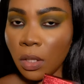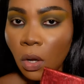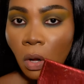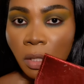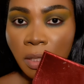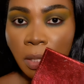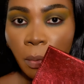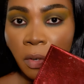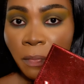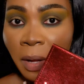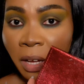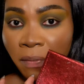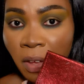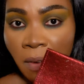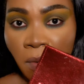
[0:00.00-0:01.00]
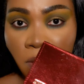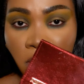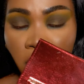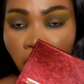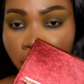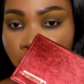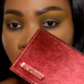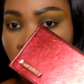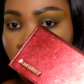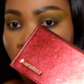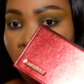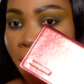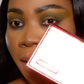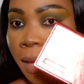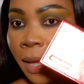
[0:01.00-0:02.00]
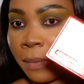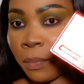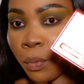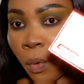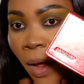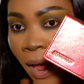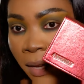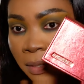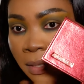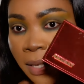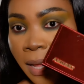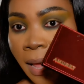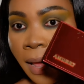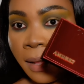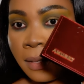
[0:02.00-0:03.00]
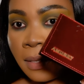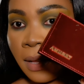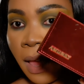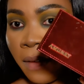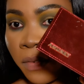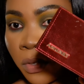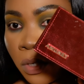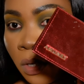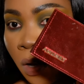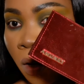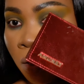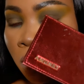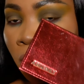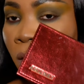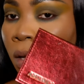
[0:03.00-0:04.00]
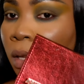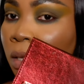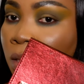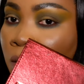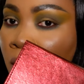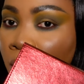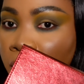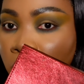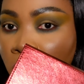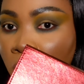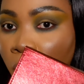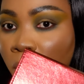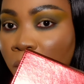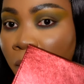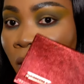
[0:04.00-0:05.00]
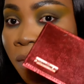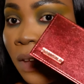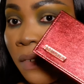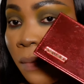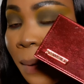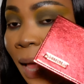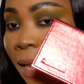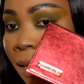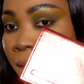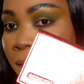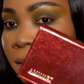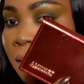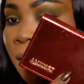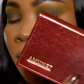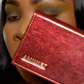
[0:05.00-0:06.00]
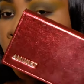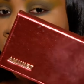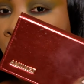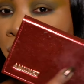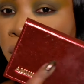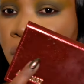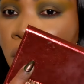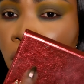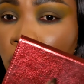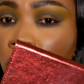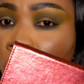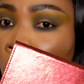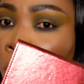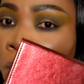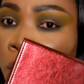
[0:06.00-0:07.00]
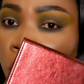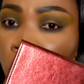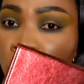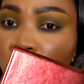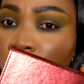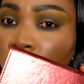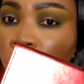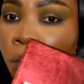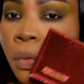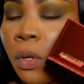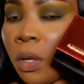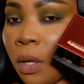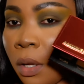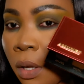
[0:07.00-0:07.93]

this is honestly one of my favourite themes that a brand has ever done. Definitely one of my favourite palettes. Packaging is so beautiful.